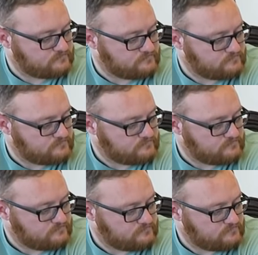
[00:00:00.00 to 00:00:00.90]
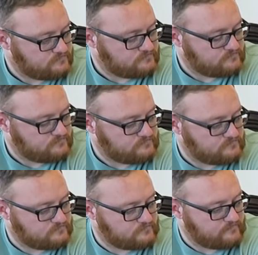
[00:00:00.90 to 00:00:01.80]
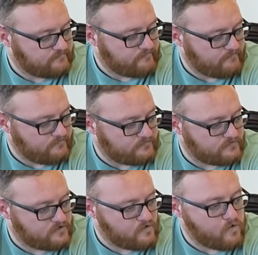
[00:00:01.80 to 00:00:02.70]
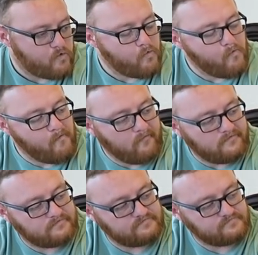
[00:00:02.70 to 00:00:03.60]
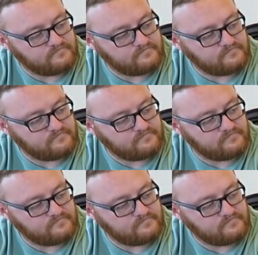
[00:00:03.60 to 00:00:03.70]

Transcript: [no speech]